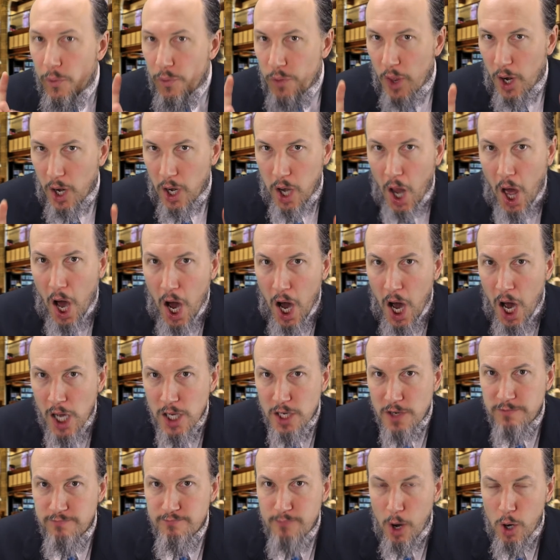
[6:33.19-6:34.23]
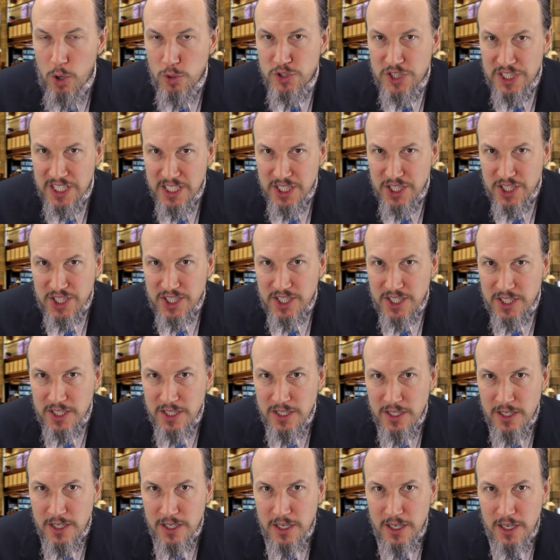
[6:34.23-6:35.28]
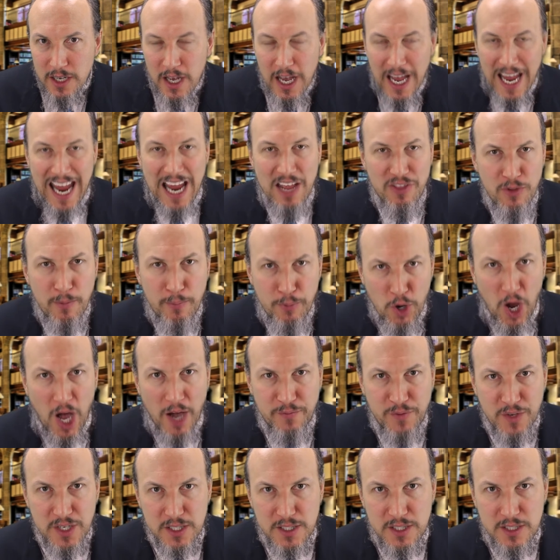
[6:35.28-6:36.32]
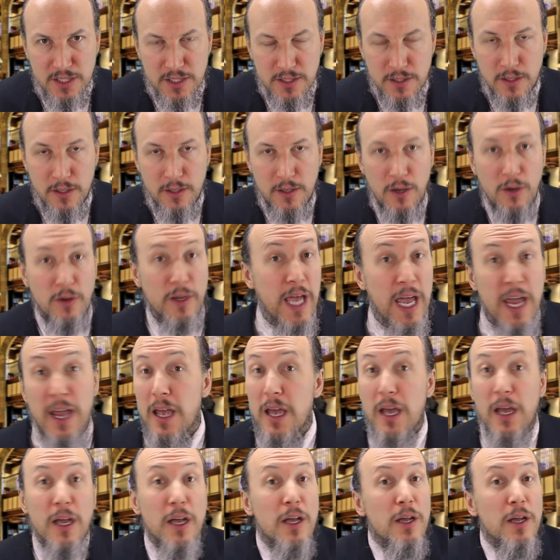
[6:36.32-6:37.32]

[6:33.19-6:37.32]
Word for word: The law of Moses and the prophets, okay?